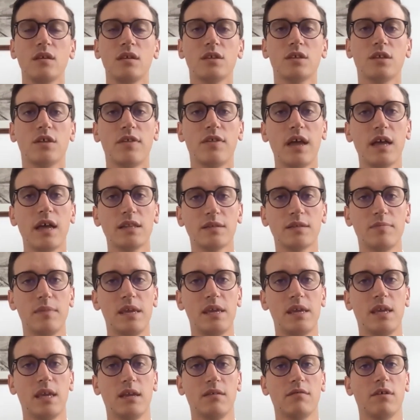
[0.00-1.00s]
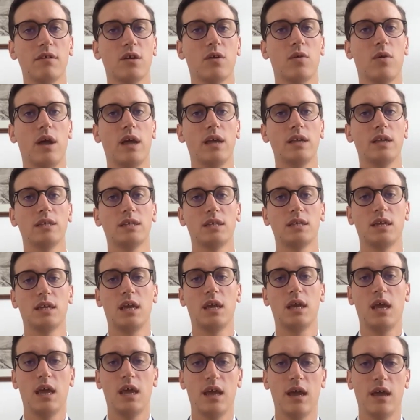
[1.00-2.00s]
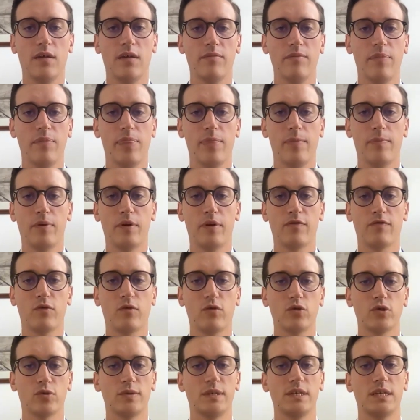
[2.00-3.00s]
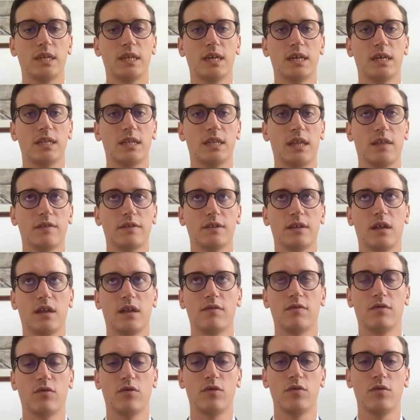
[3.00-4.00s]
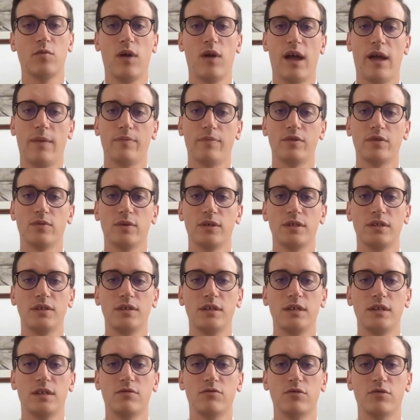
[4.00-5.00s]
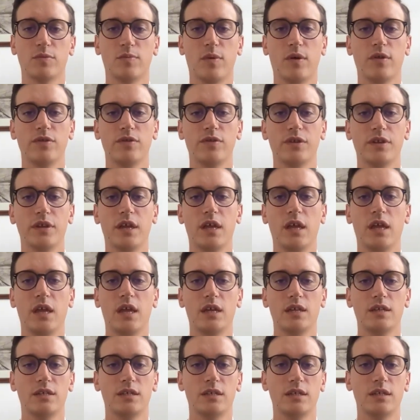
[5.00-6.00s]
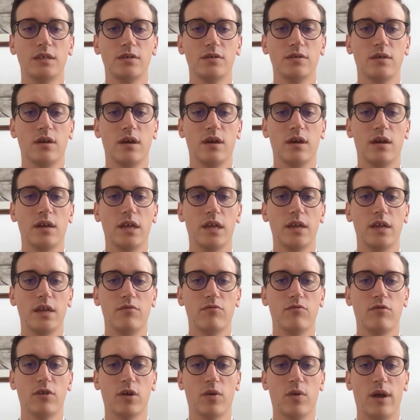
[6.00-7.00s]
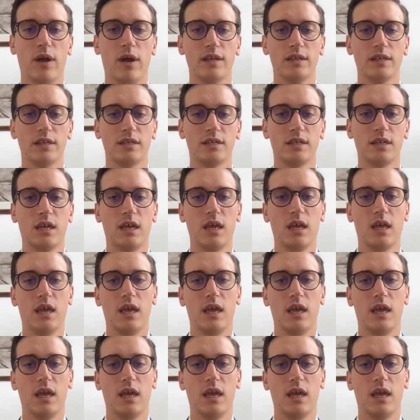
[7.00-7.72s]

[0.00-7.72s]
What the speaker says: So that's making a request. But of course, we need to look at the other side of the coin, what happens when you need to respond to a request.